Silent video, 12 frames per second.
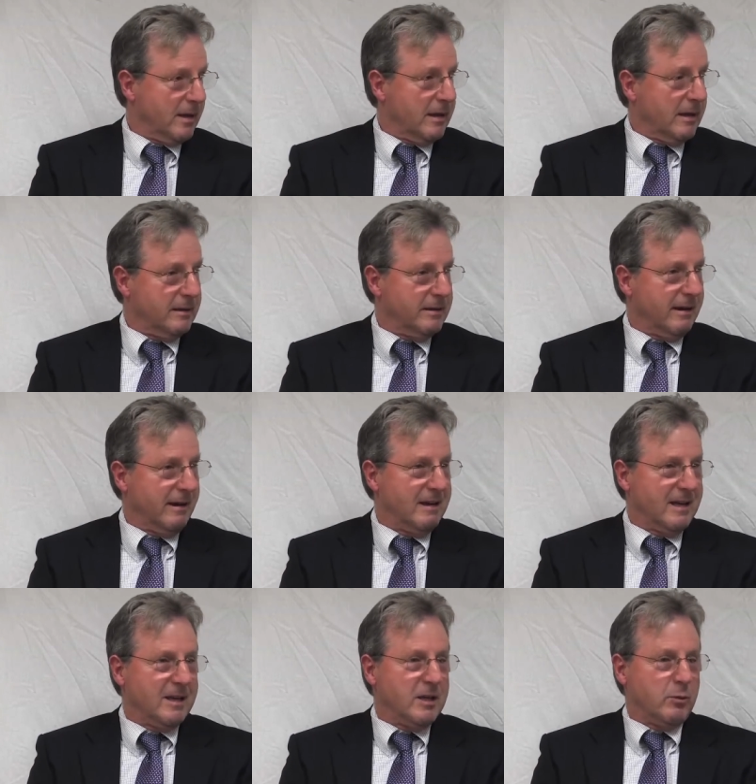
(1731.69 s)
And
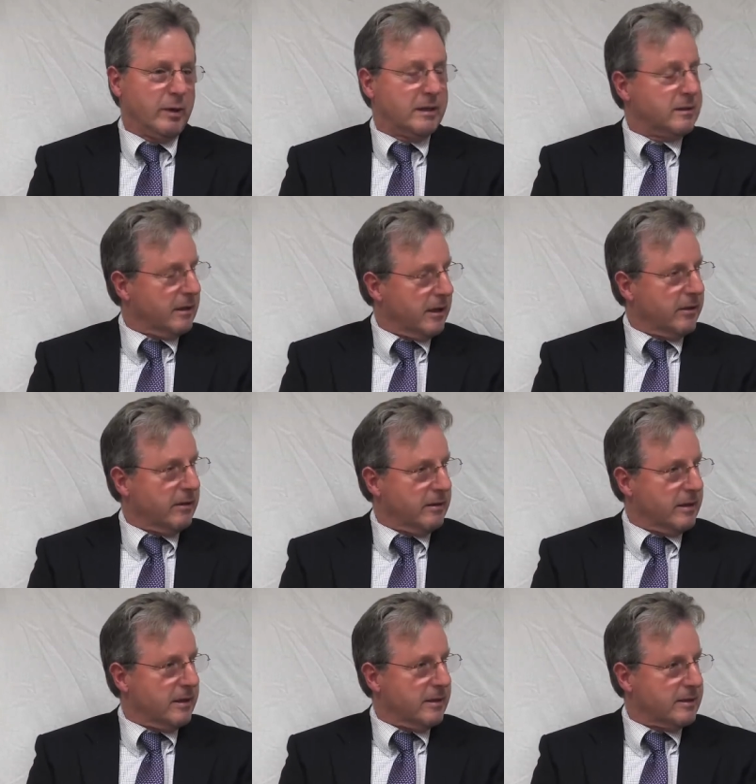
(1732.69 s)
we get together
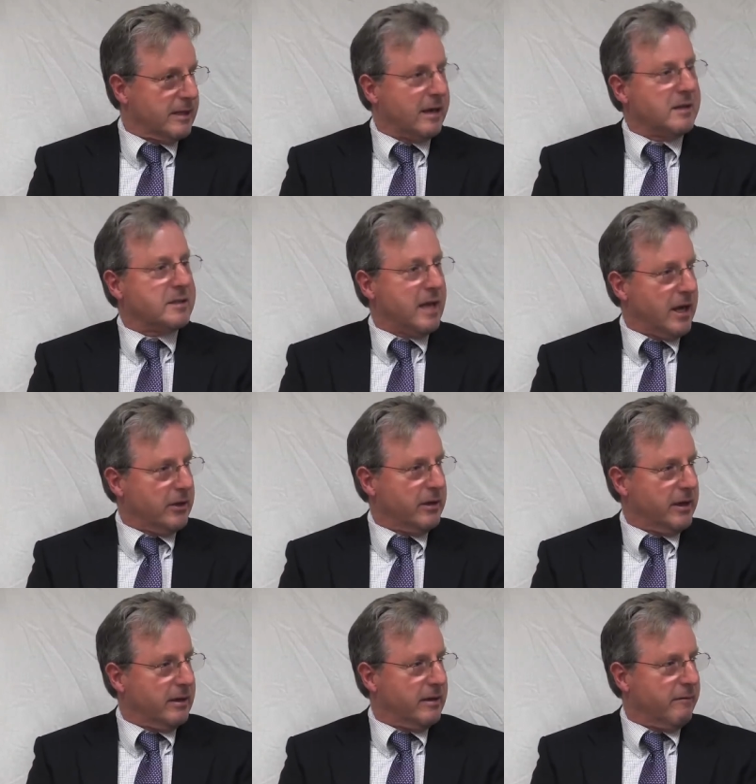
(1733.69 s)
the second
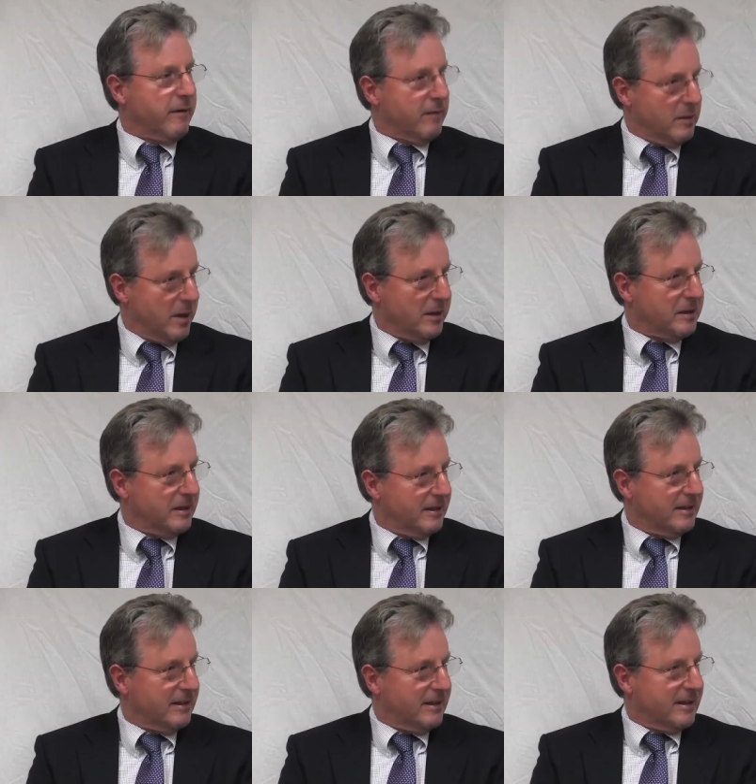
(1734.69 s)
Saturday of every month.
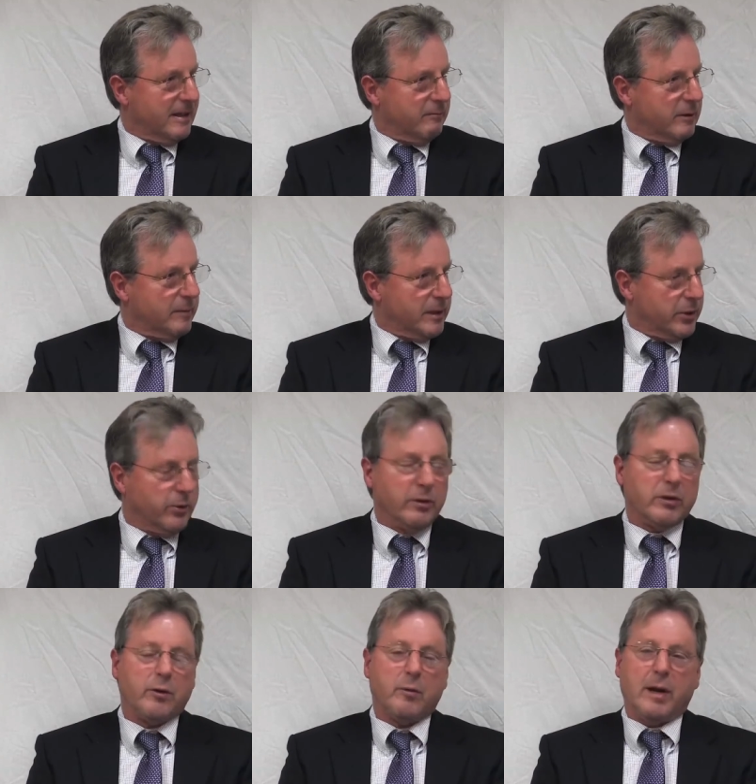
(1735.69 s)
And we've been
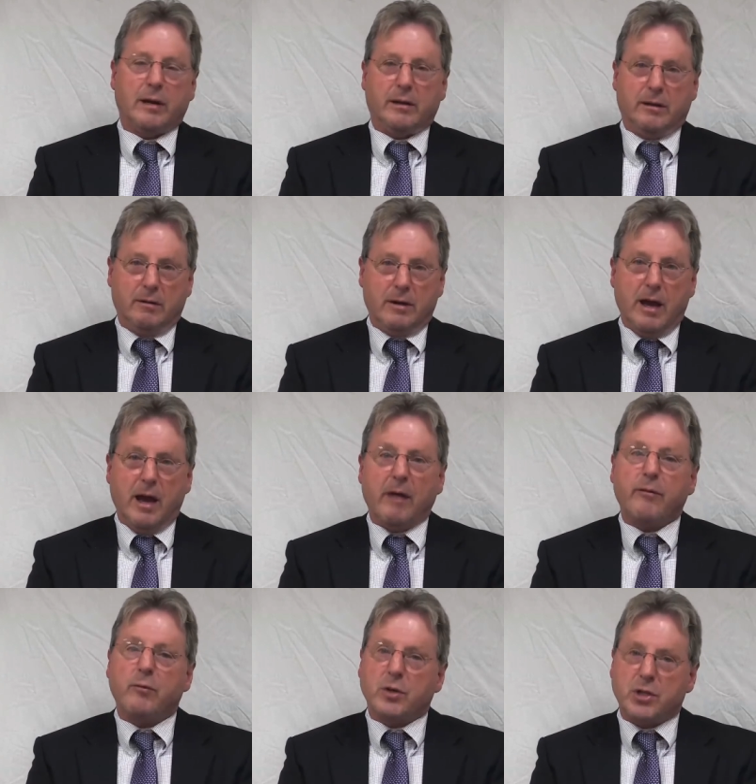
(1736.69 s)
doing this for about 1.5
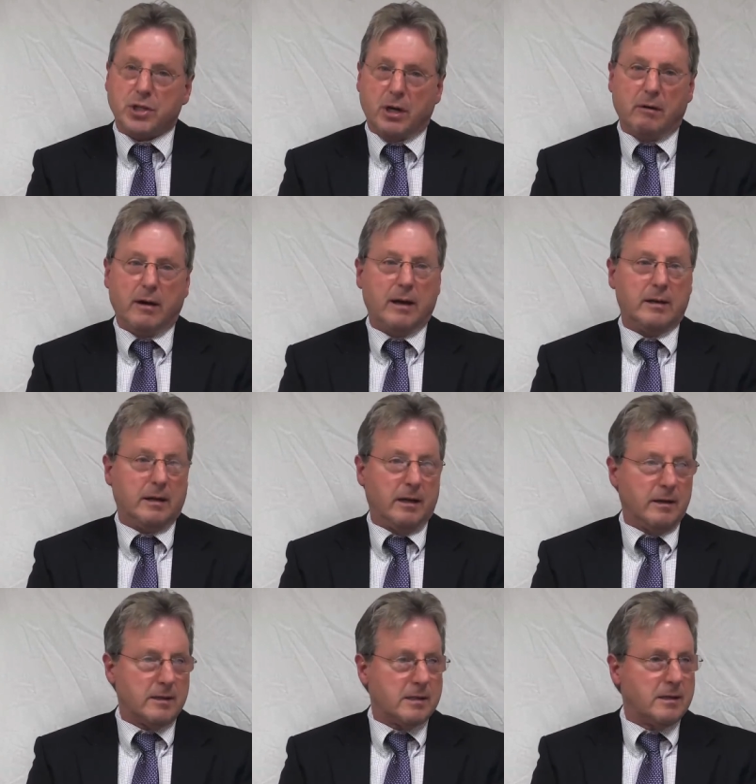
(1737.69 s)
years, and we share
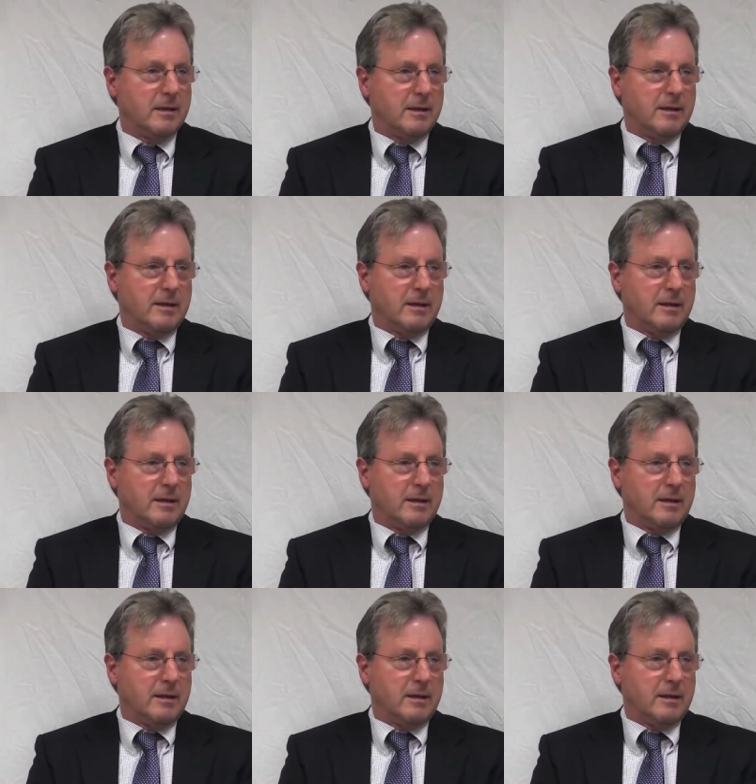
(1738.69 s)
ideas.